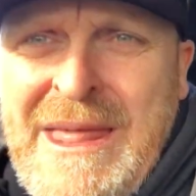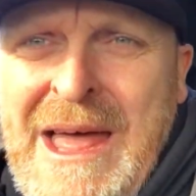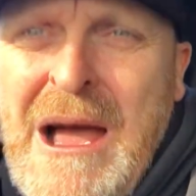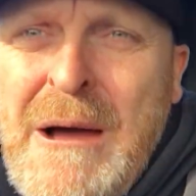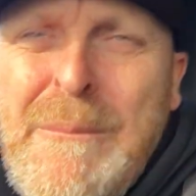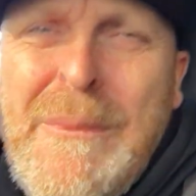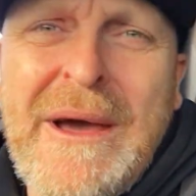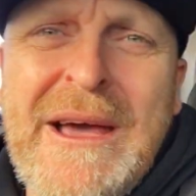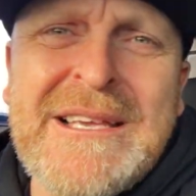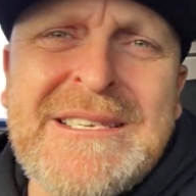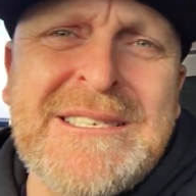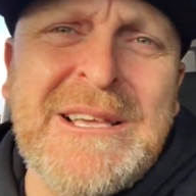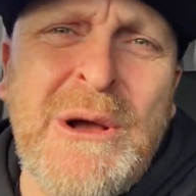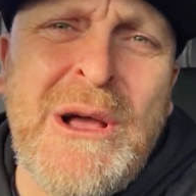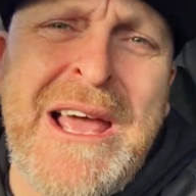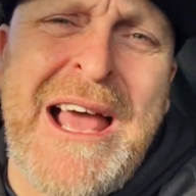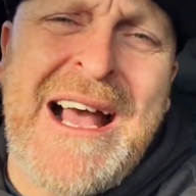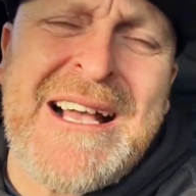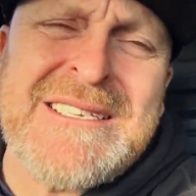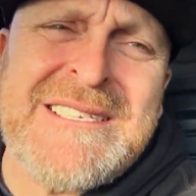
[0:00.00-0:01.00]
that, but it's a
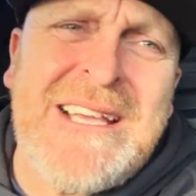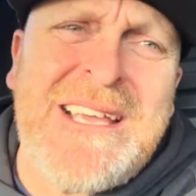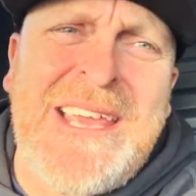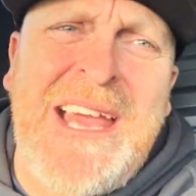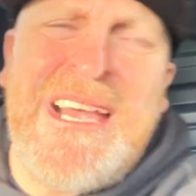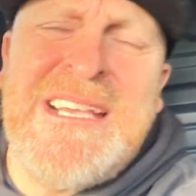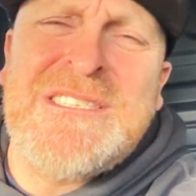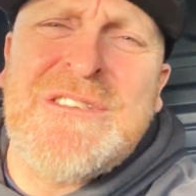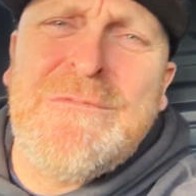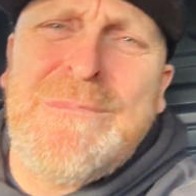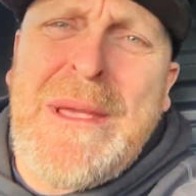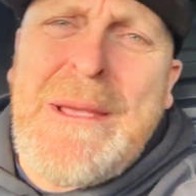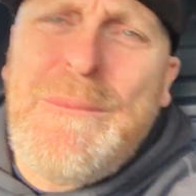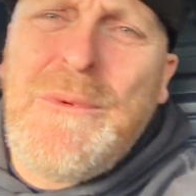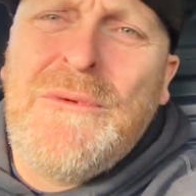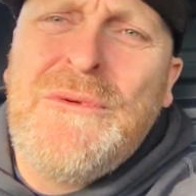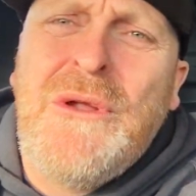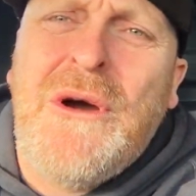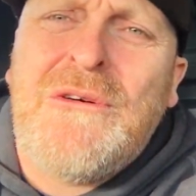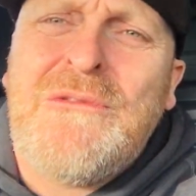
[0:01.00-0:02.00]
classic case of
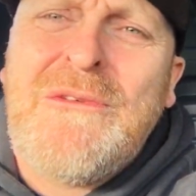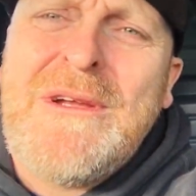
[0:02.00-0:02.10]
people not